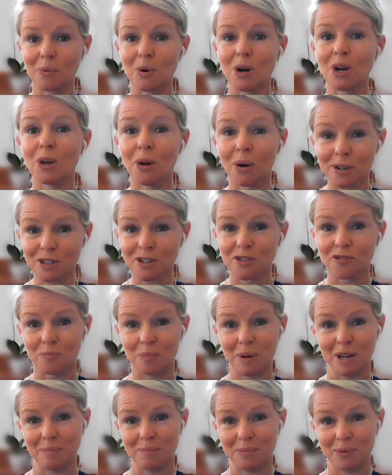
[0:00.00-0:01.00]
There were a lot
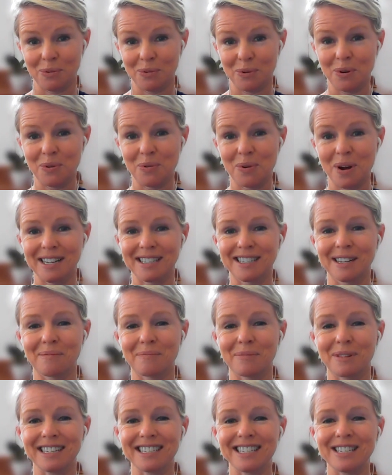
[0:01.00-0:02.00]
of people who had
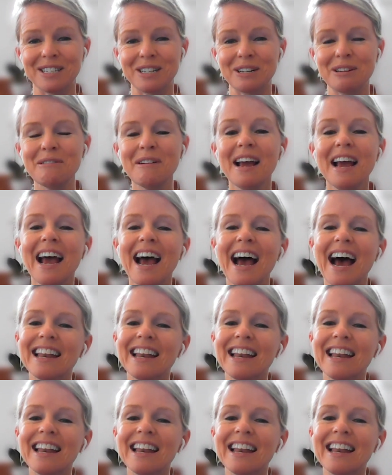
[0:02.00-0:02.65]
something to do.